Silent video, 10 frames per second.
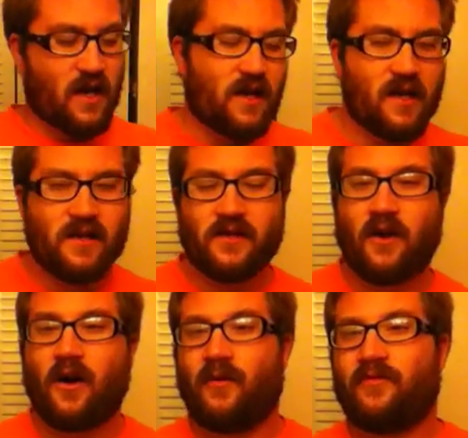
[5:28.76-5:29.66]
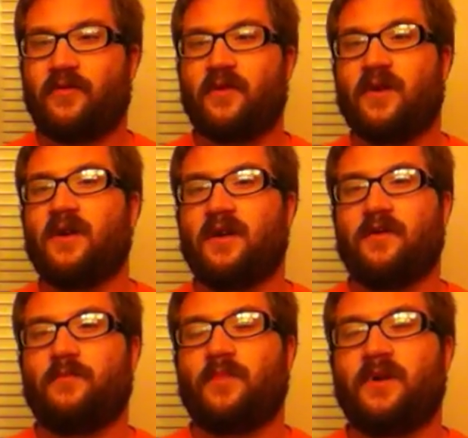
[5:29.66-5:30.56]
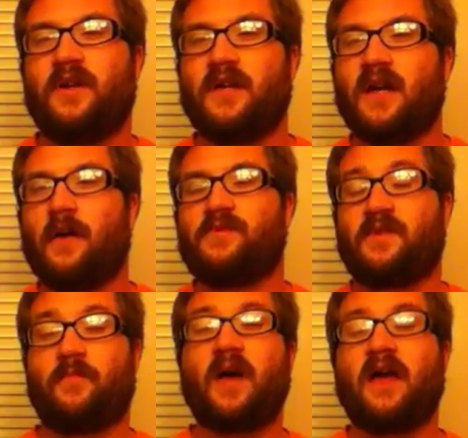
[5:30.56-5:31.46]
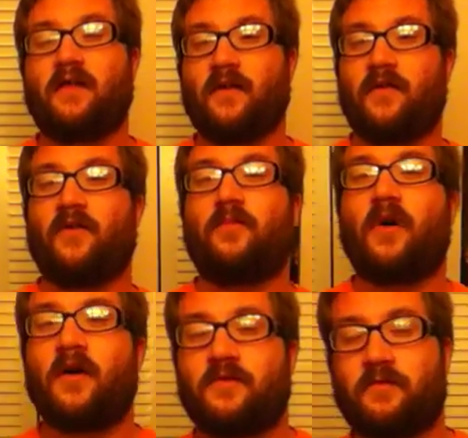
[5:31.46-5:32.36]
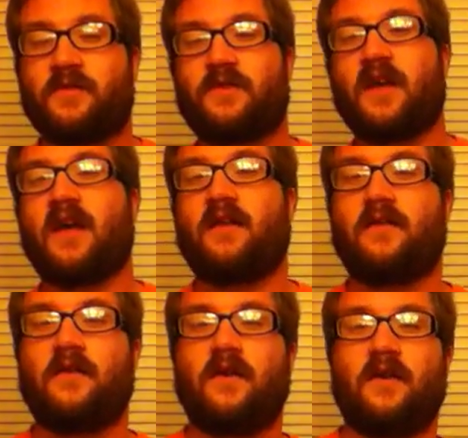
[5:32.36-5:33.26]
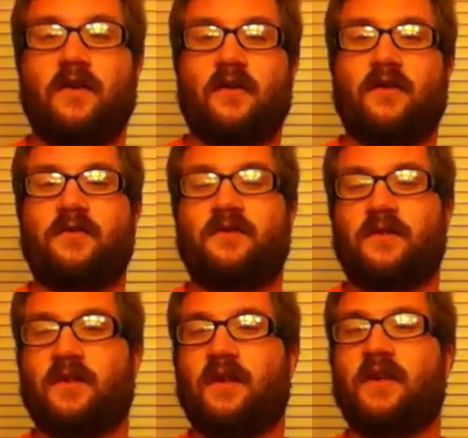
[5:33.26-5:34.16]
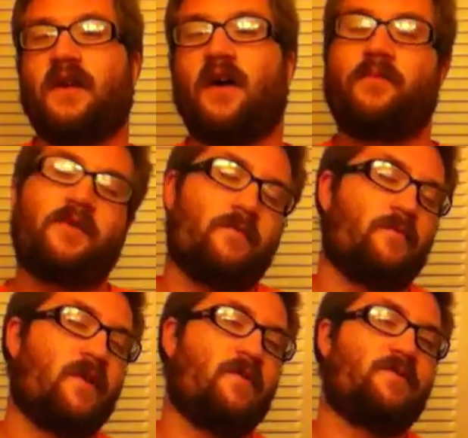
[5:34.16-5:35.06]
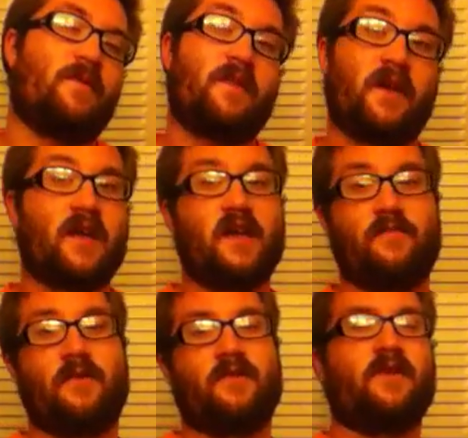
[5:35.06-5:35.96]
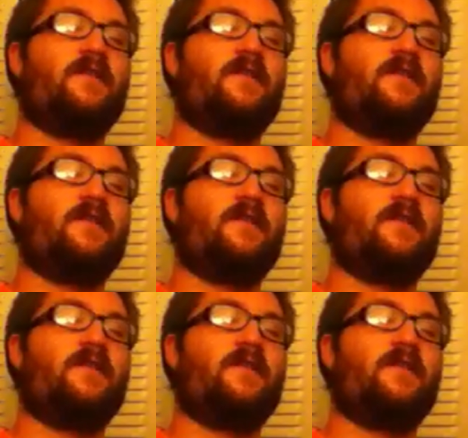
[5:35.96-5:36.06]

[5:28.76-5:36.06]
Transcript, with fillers: and then he's off. But then he helps the little brother was dead because he helped him. He was about to get hit, but